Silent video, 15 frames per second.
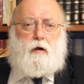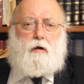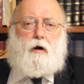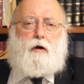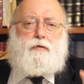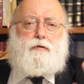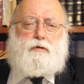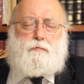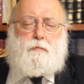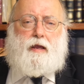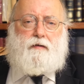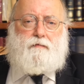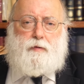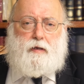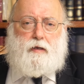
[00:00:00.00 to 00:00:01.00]
Others may
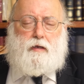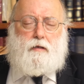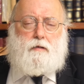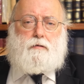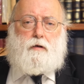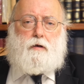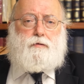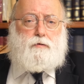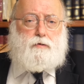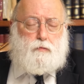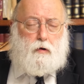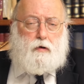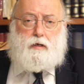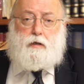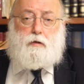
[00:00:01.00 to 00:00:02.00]
have been killed, others
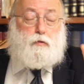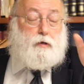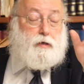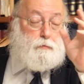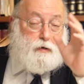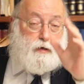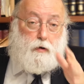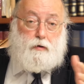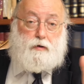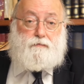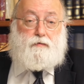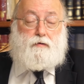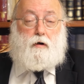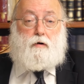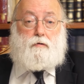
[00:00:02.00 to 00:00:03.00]
were killed. We, we don't
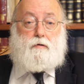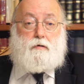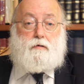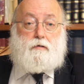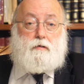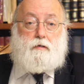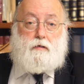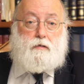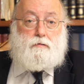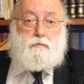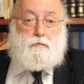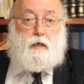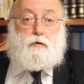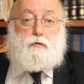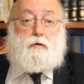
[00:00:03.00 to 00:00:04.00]
even know.
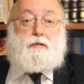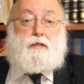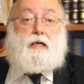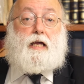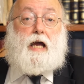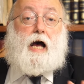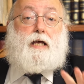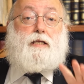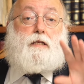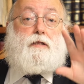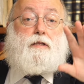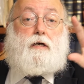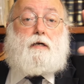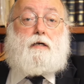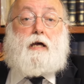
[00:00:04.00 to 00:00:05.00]
They call the Gaza,
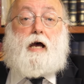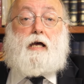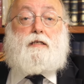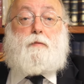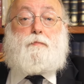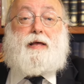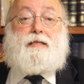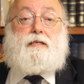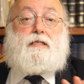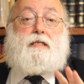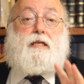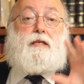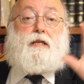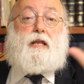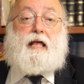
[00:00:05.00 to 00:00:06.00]
the Gaza
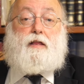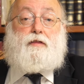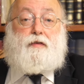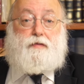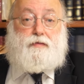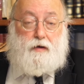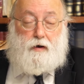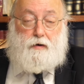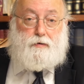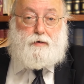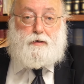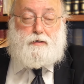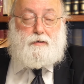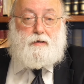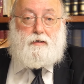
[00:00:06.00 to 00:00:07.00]
Palestinian health
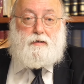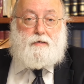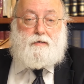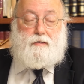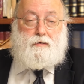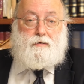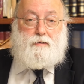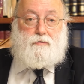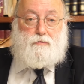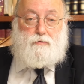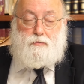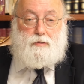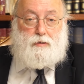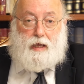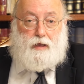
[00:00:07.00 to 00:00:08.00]
authorities.
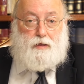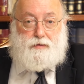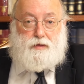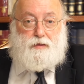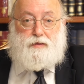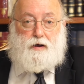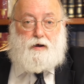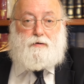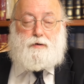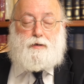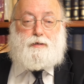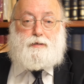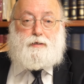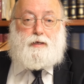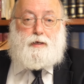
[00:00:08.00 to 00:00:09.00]
Who is the health
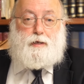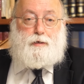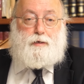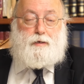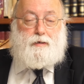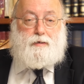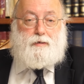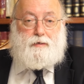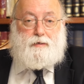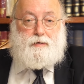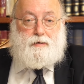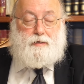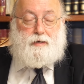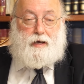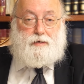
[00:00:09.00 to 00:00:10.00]
authorities in
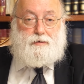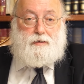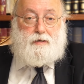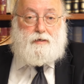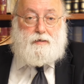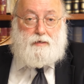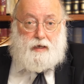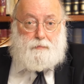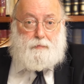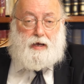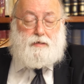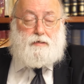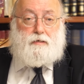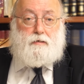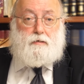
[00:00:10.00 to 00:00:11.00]
Gaza?
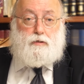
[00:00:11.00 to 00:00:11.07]
Hamas.